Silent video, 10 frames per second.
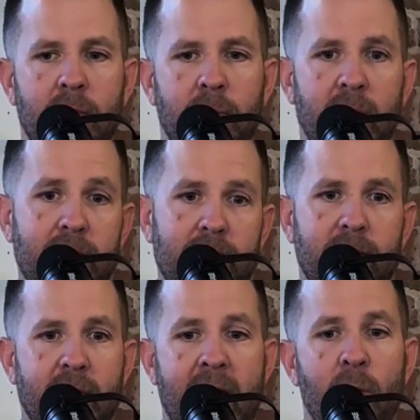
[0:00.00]
But
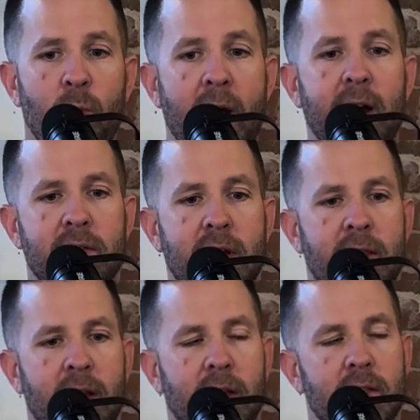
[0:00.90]
that rest, I
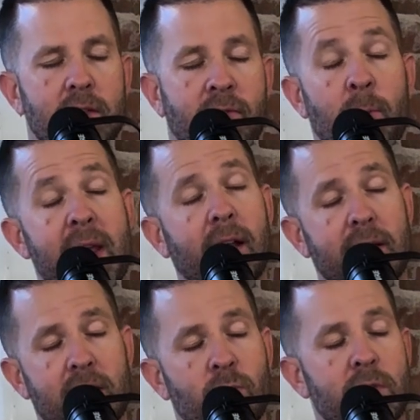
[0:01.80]
think, for me at
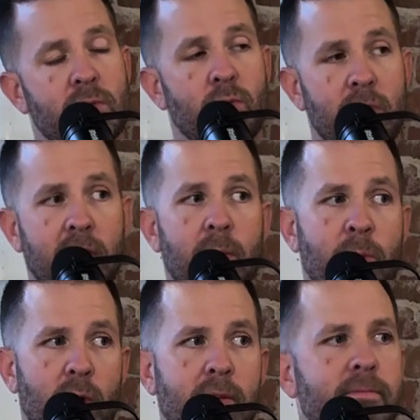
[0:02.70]
least, was really important.